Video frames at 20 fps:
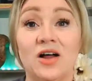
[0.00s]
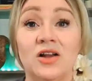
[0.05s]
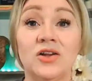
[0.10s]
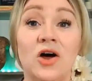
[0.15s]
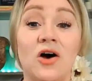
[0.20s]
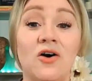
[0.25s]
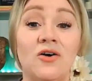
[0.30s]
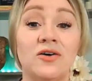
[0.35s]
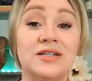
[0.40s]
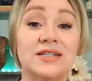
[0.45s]

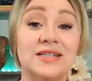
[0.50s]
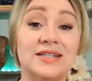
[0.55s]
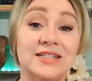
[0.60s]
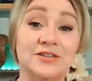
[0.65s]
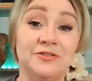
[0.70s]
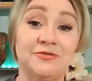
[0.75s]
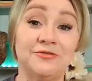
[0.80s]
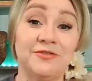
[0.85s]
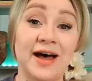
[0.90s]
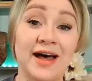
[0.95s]
along
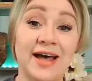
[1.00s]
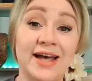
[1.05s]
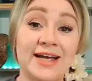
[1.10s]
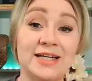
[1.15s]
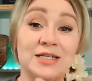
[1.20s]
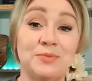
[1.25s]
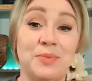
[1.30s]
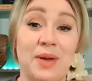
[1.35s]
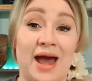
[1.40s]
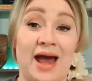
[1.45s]

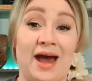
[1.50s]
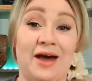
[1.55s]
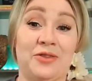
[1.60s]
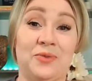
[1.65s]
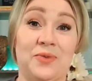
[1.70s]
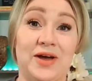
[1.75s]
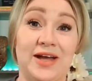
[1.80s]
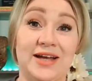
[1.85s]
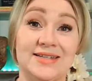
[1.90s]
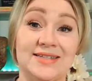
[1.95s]
defined
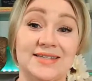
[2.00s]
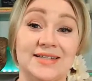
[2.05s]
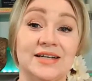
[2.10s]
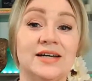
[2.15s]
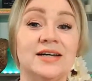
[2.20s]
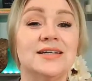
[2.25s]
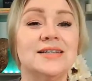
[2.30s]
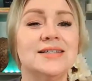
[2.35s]
pathways,